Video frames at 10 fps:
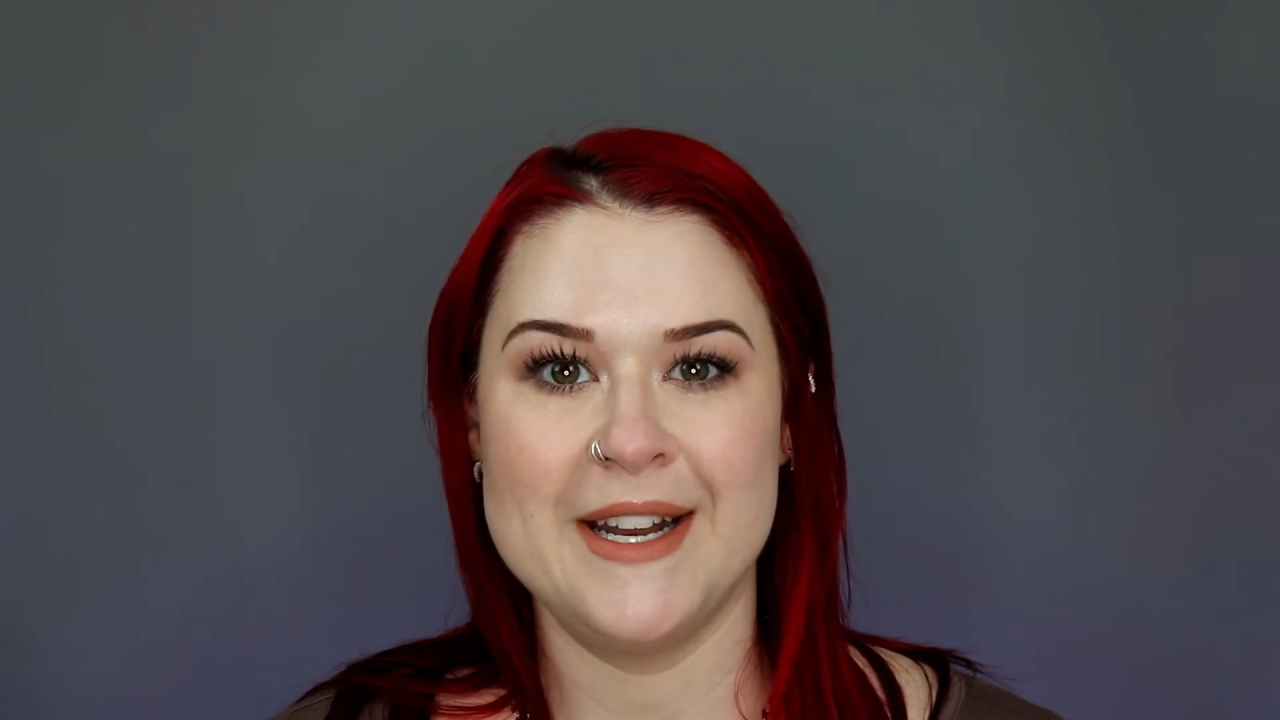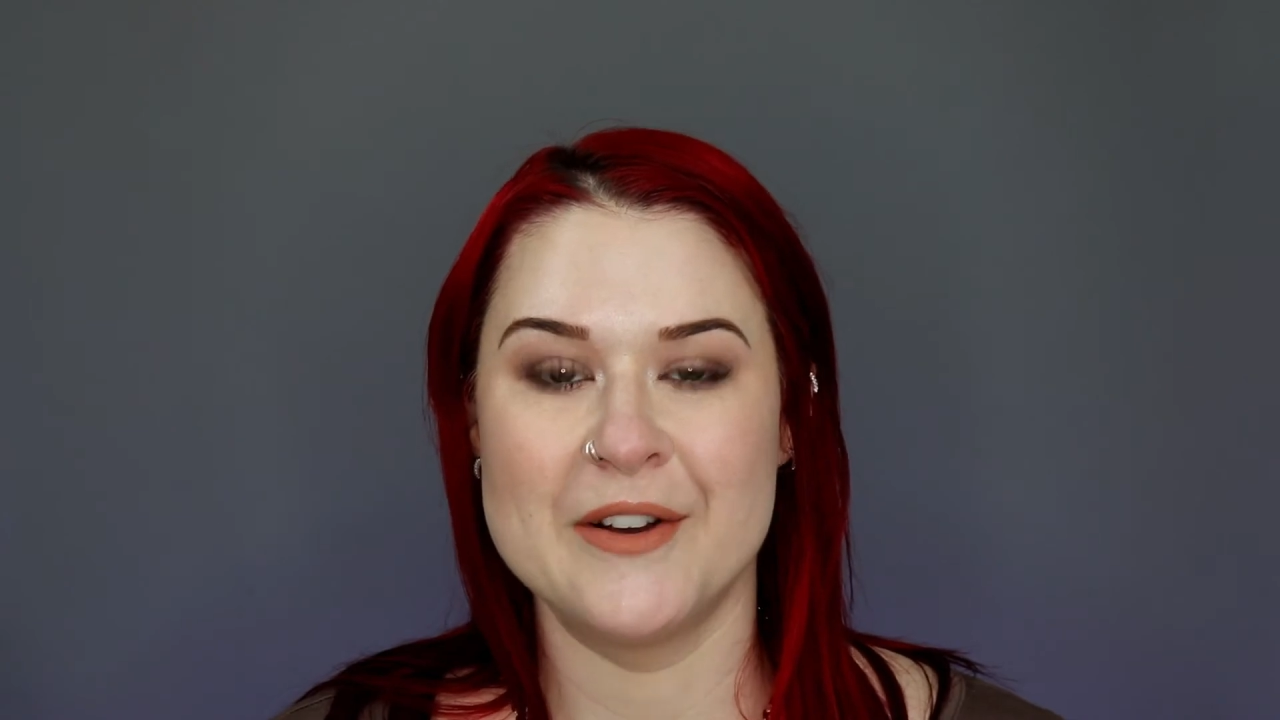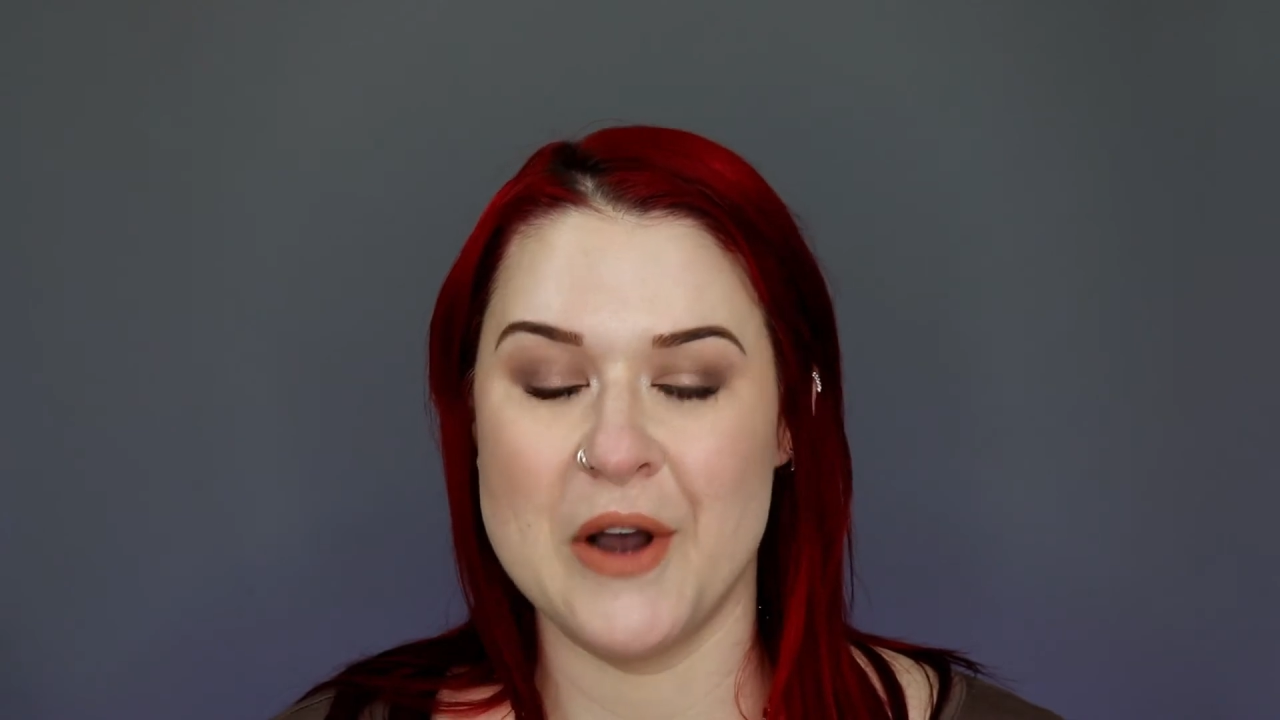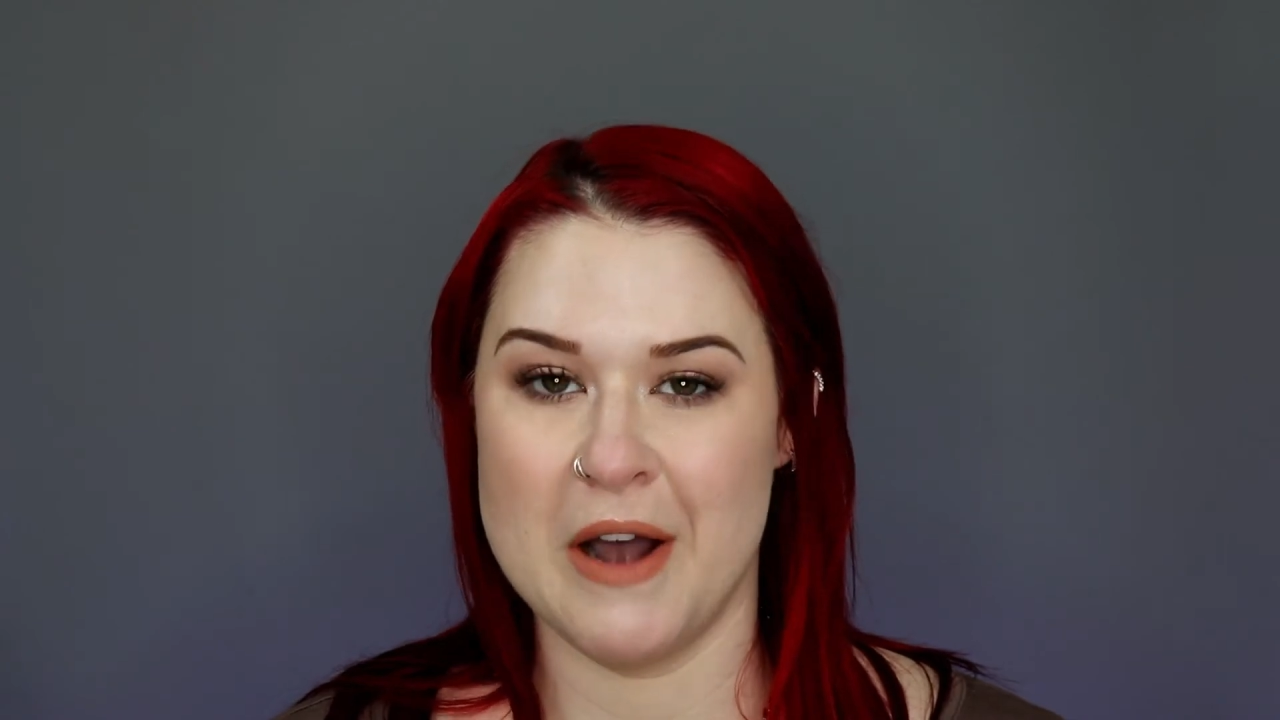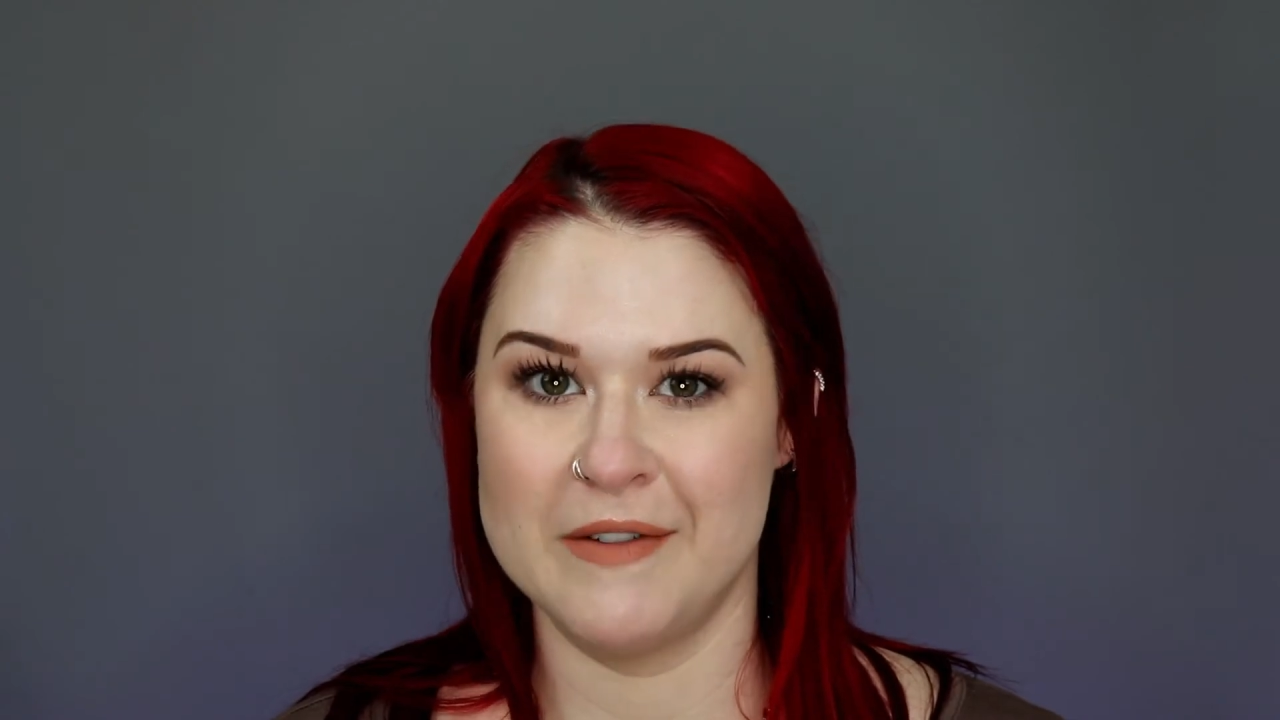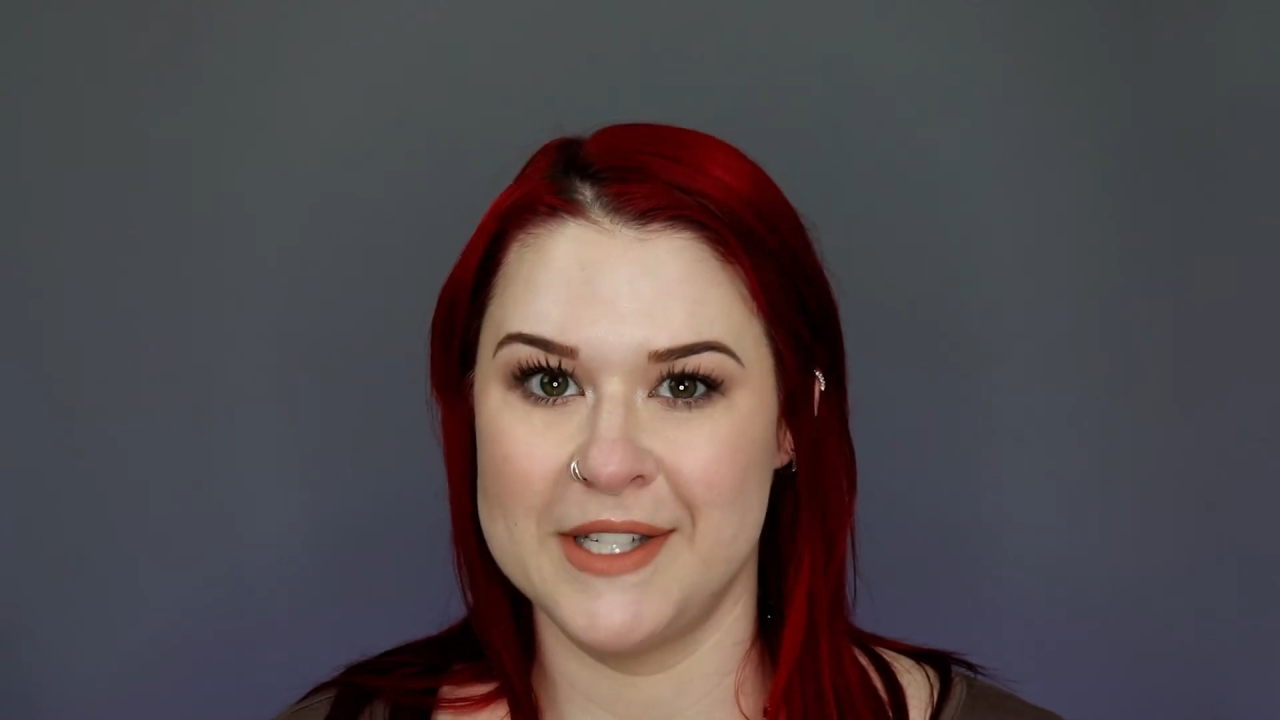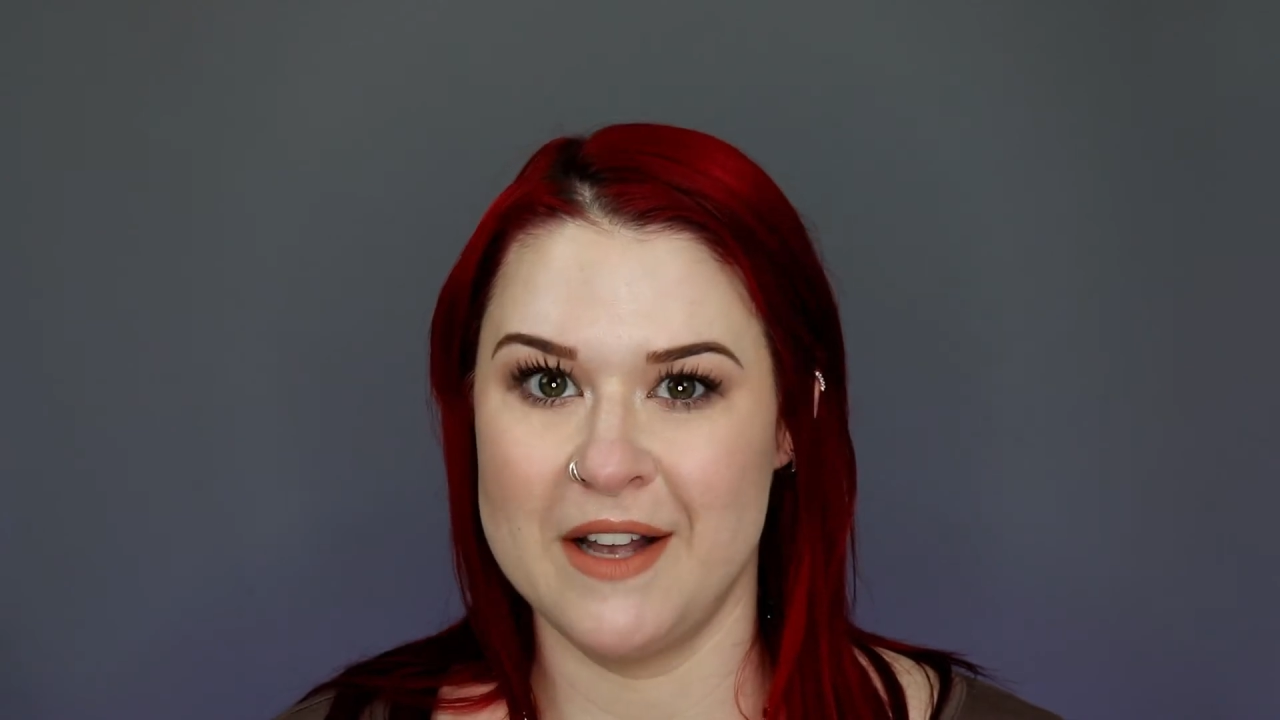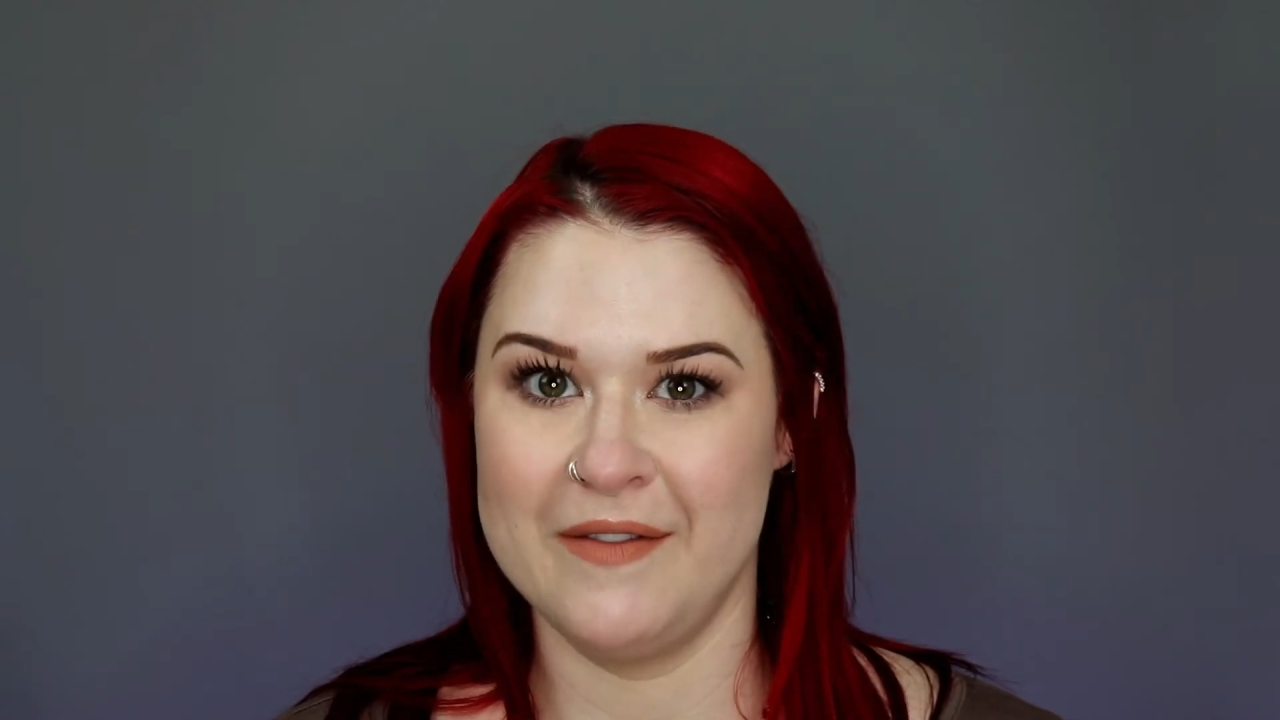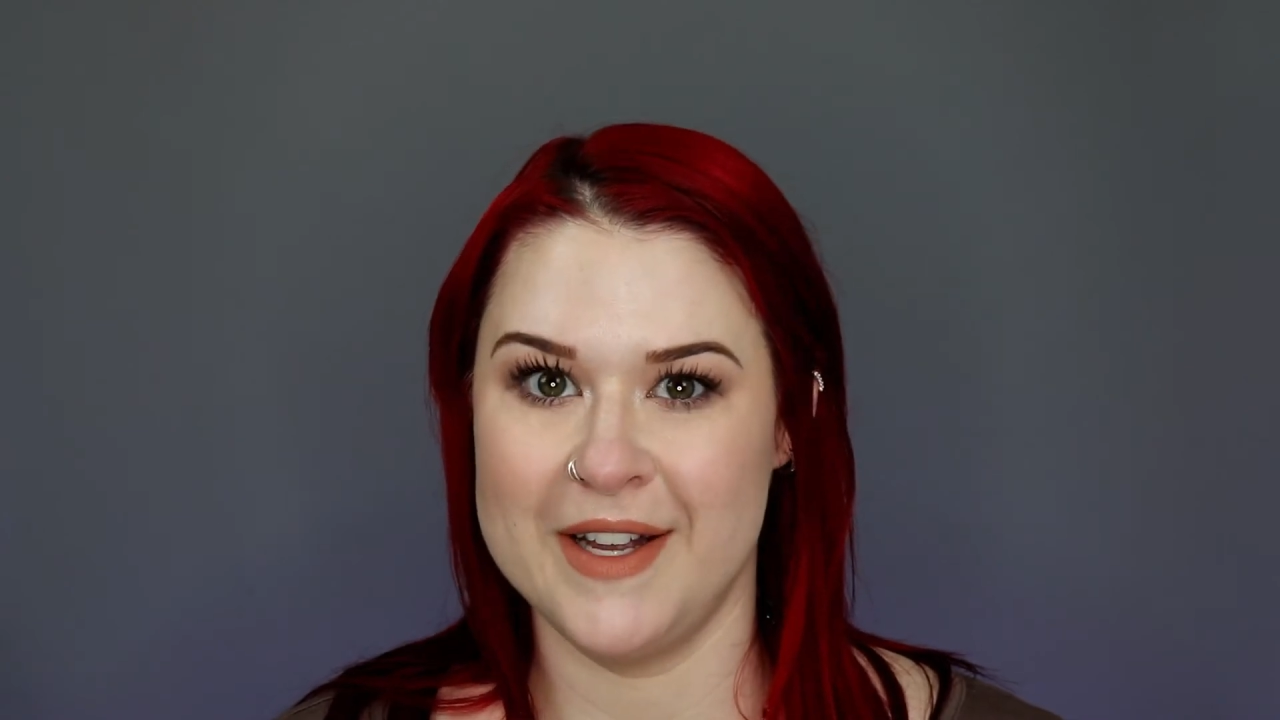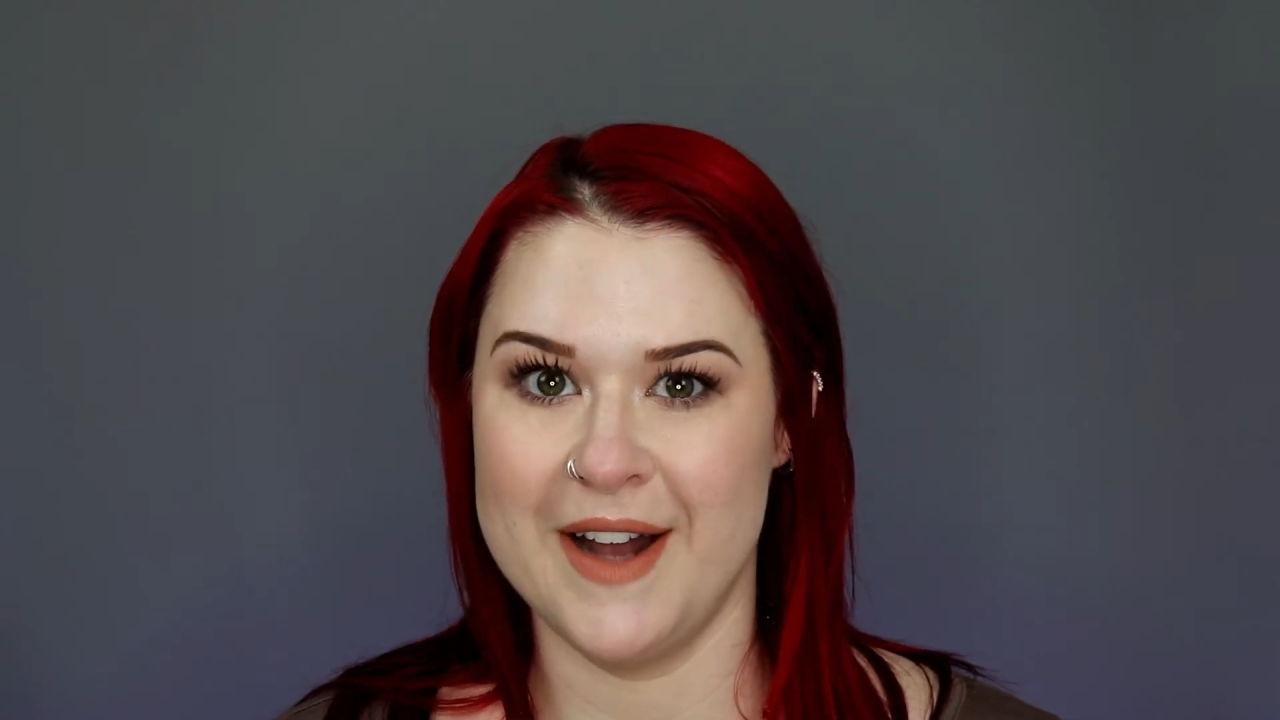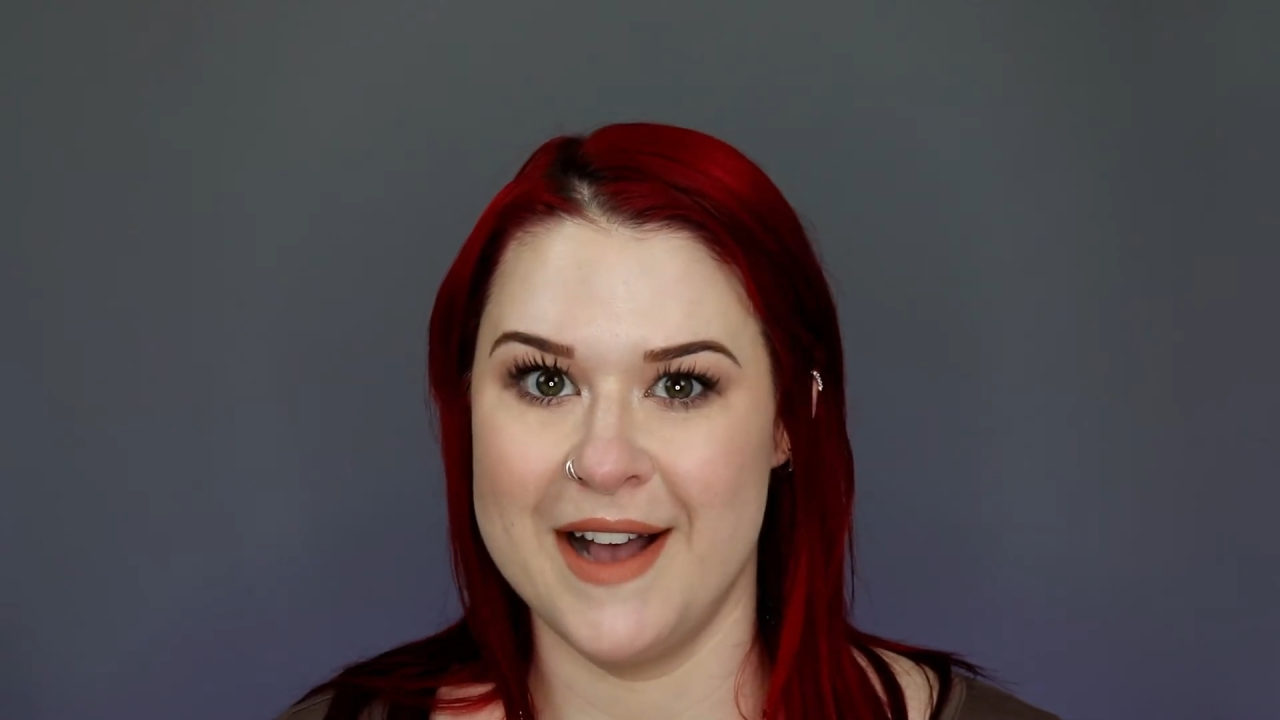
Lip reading: Now go have yourself an